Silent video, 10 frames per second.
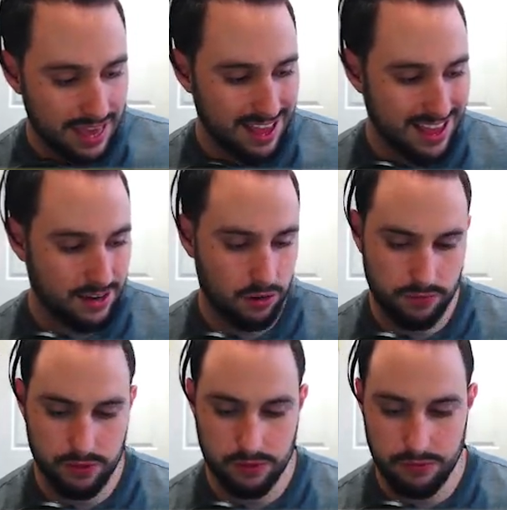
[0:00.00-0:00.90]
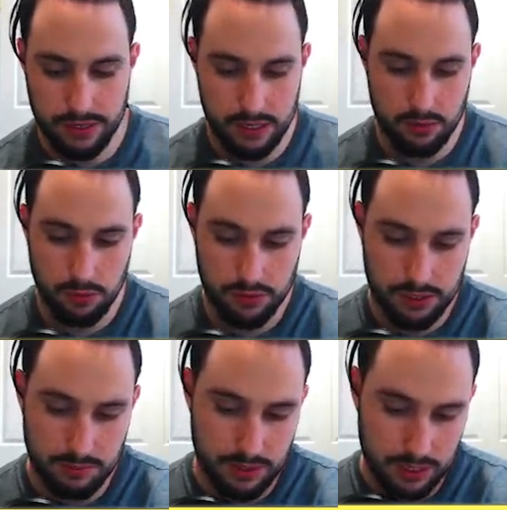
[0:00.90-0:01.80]
end off this video with
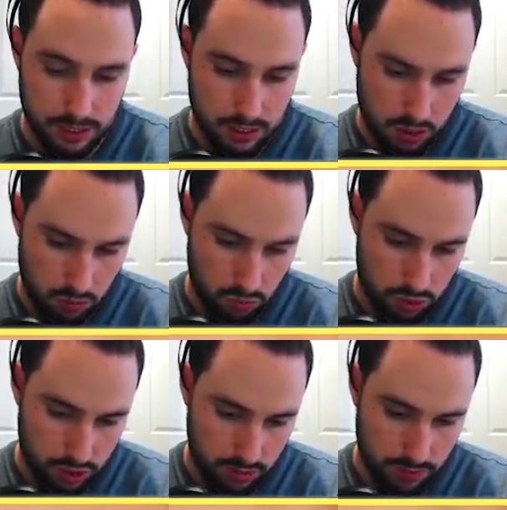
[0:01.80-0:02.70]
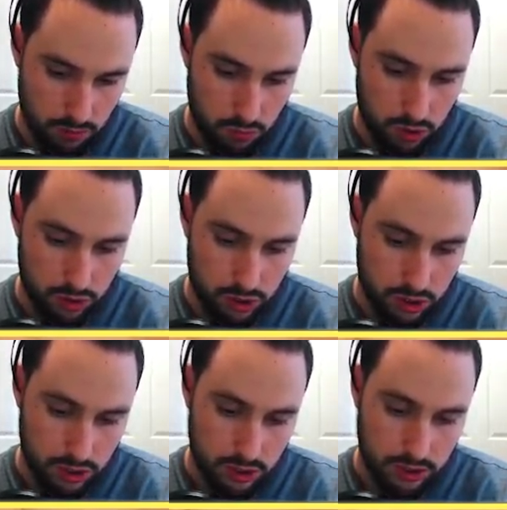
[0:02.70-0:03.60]
something worth coming to watch.
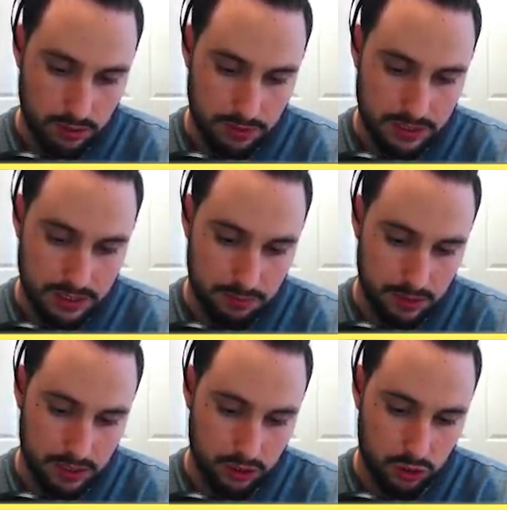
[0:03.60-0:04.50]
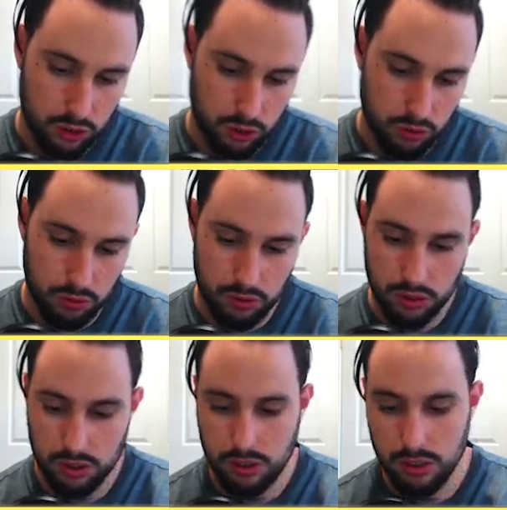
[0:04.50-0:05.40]
Something similar to,
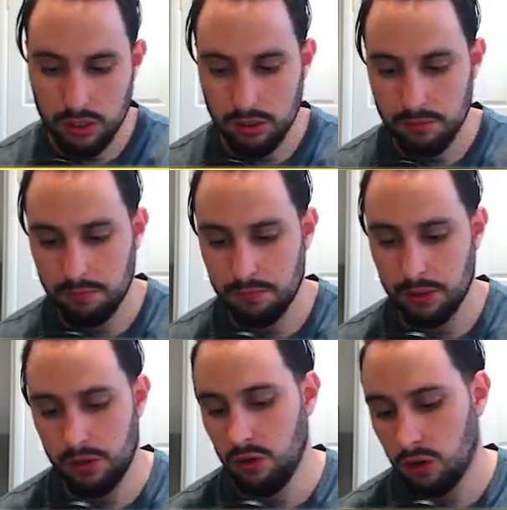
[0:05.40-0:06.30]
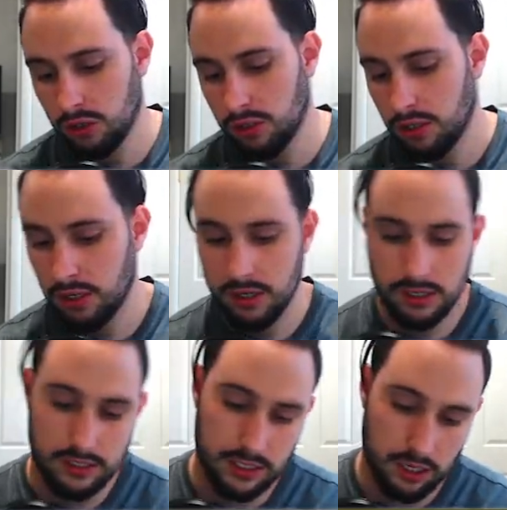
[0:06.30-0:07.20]
but not,
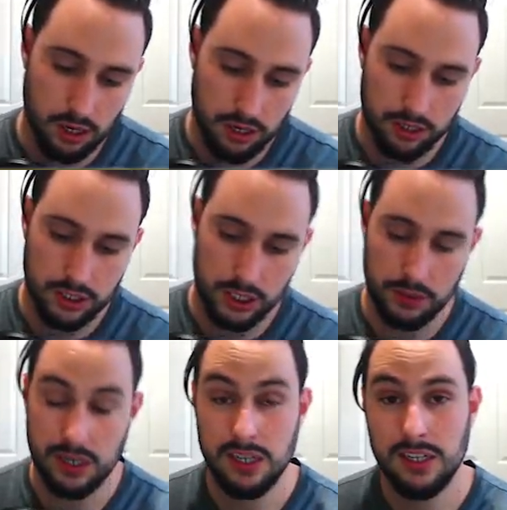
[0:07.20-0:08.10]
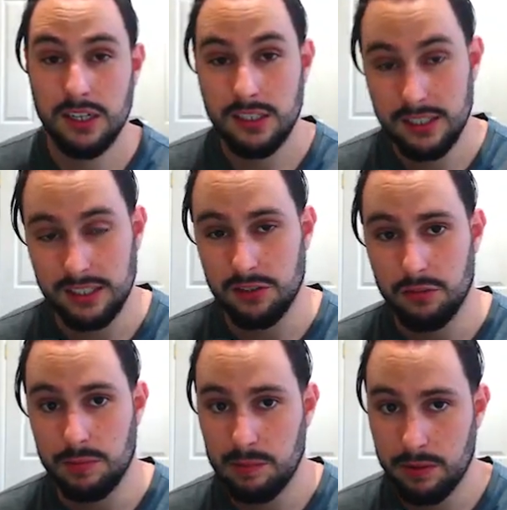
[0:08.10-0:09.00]
Sikione Katoa, Season to
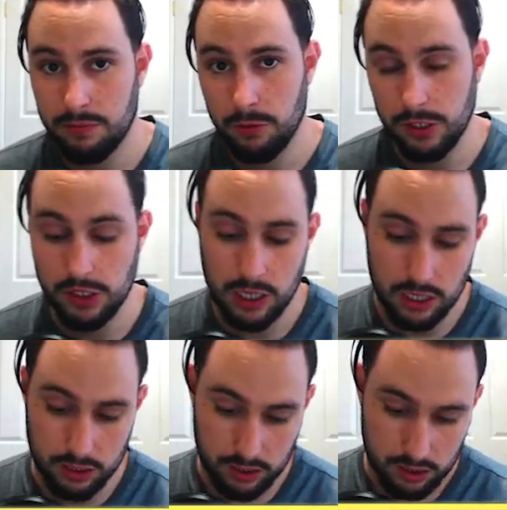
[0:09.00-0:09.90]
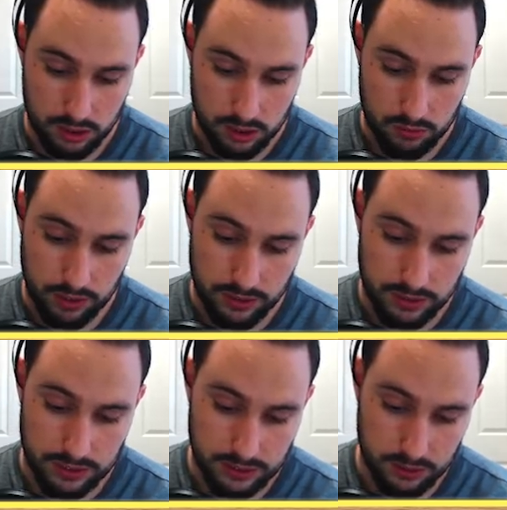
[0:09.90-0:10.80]
Remember for the Sharks. Round
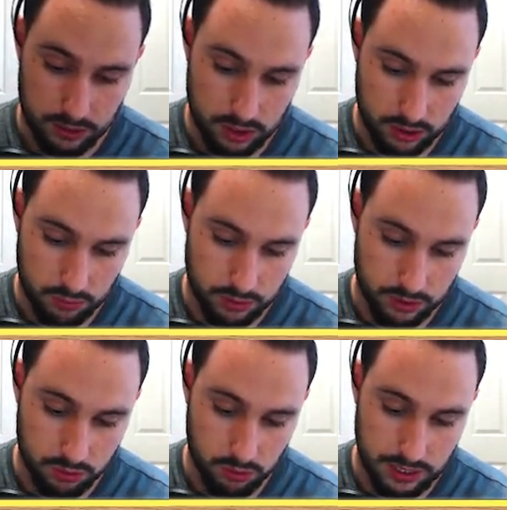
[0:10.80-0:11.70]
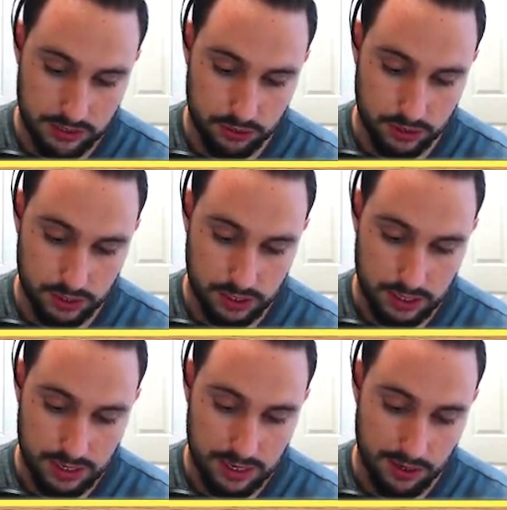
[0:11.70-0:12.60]
six, the Sharks winger scored a hat trick
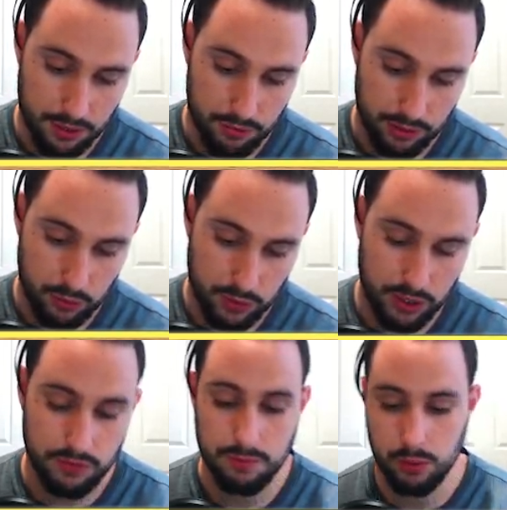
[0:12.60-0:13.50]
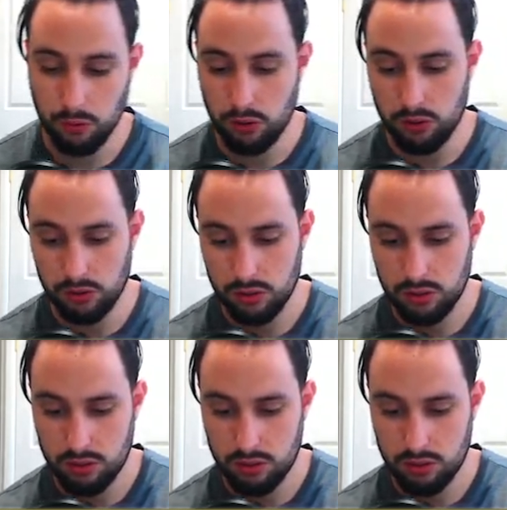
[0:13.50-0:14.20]
in a thrilling win over the Bulldogs.